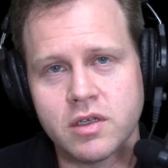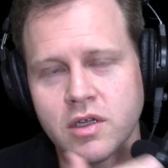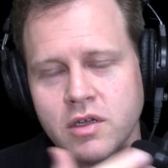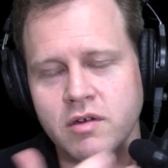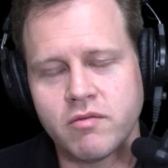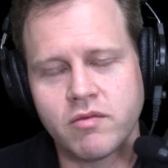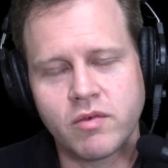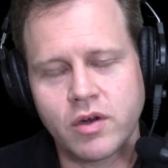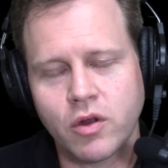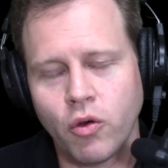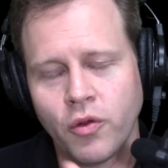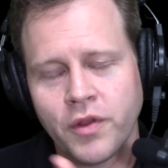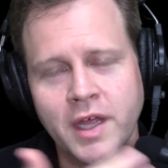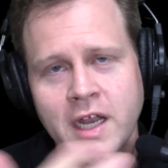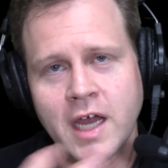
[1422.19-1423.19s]
You'd call
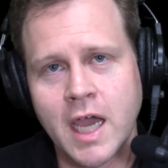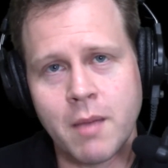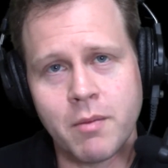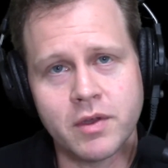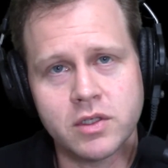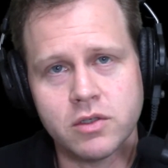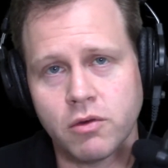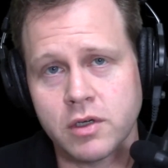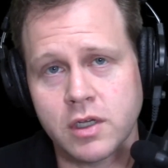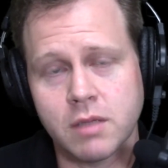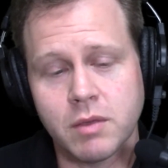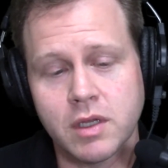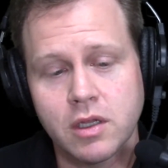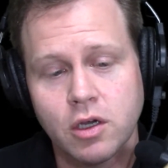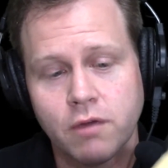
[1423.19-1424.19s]
their name, you'd talk to them
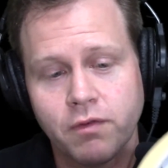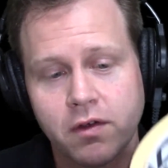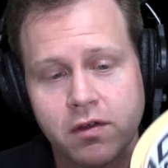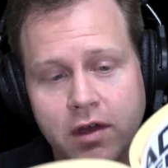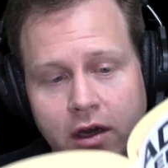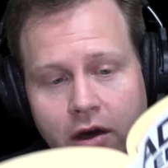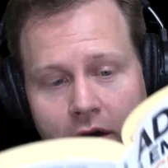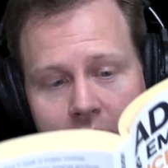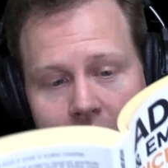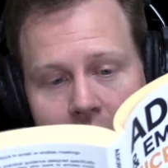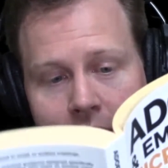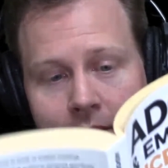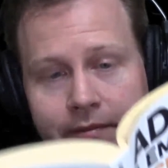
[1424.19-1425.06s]
in the office, that kind of thing.